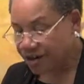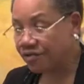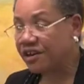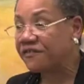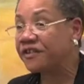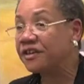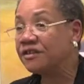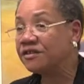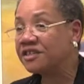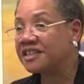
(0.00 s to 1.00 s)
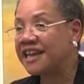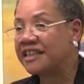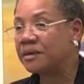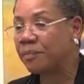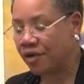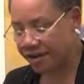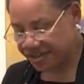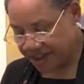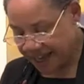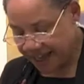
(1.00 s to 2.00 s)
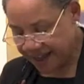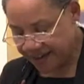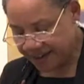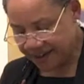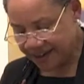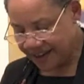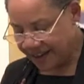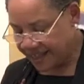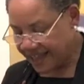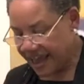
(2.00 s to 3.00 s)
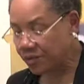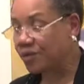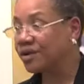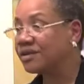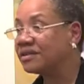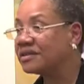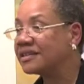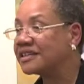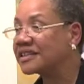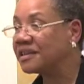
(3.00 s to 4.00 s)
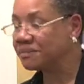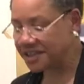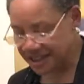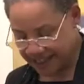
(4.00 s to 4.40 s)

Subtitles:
Refuse at the Parthenon. That world has come to